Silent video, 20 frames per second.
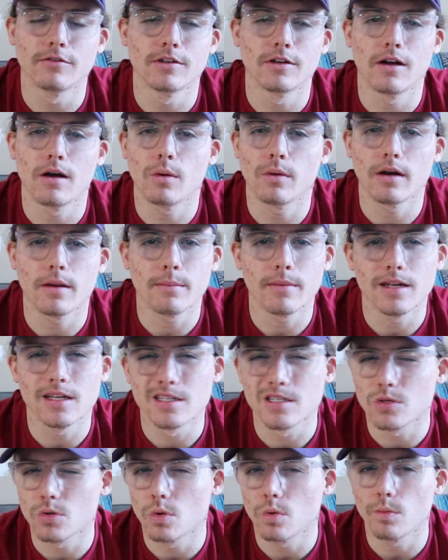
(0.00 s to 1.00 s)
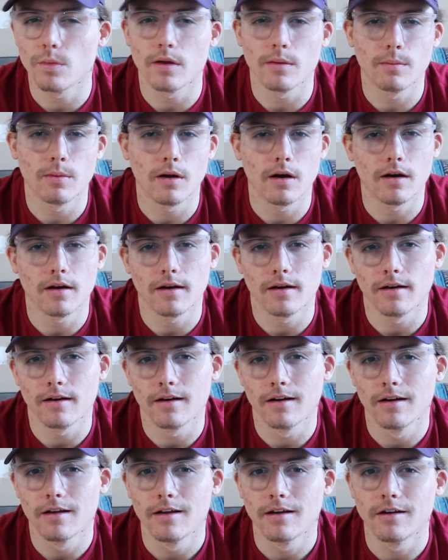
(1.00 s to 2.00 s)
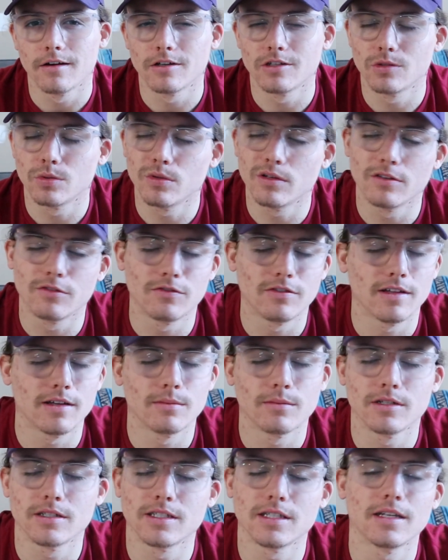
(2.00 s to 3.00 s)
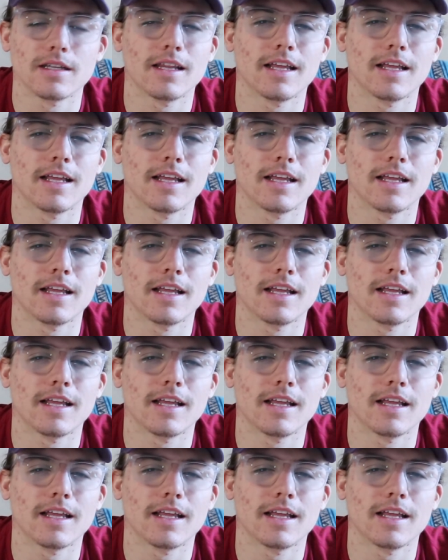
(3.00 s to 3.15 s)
I want to meet a soulmate partner, or twin flame, or something.